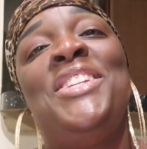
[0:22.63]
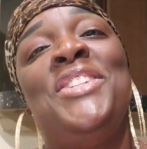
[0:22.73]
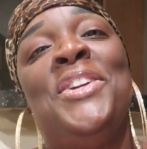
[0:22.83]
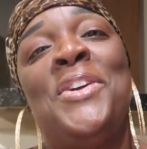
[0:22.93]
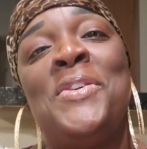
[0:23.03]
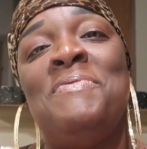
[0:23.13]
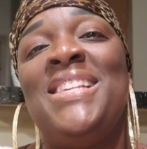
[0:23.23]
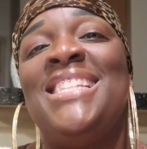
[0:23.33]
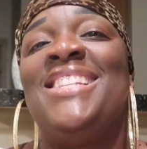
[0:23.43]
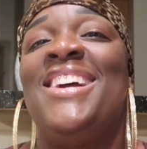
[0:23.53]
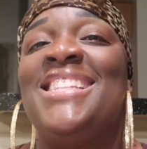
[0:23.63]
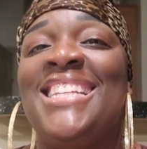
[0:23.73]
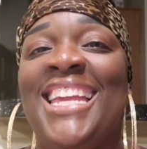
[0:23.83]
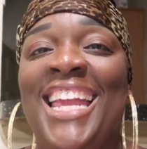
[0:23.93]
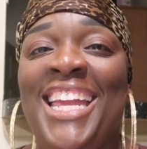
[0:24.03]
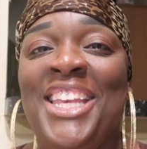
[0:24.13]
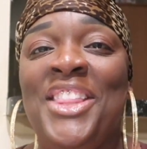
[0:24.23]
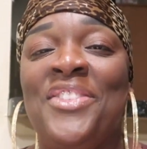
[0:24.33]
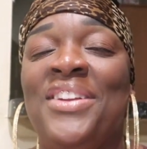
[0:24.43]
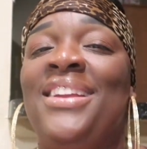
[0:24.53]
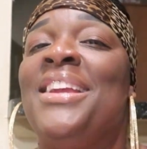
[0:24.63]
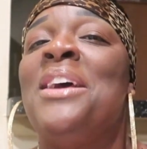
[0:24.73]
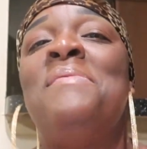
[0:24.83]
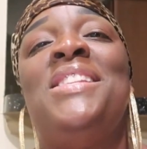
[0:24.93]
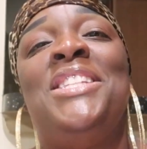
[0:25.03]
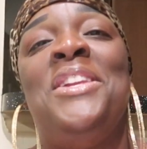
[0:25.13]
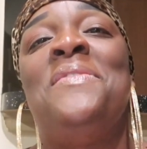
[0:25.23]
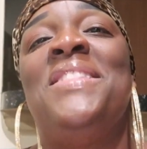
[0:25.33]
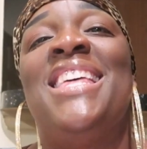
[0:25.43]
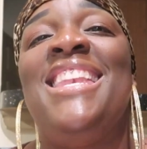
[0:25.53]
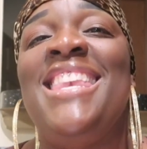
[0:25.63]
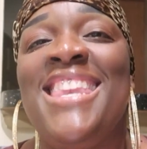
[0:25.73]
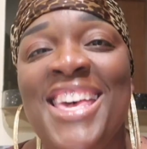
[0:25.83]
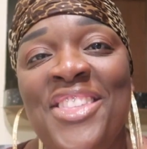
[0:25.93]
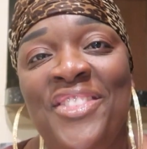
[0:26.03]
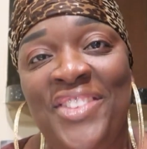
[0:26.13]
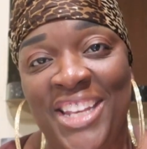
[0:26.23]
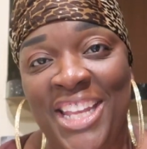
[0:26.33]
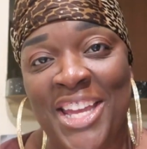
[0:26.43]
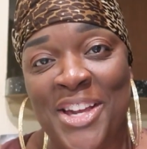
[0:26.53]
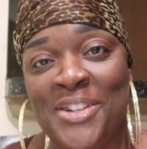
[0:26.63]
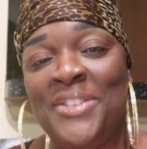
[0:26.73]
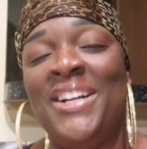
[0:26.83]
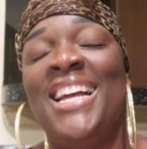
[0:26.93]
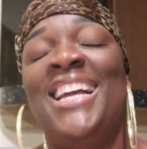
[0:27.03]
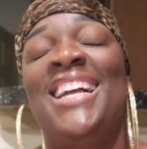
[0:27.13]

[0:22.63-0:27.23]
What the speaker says: It's your girl Miss Skin83 coming to you with another video.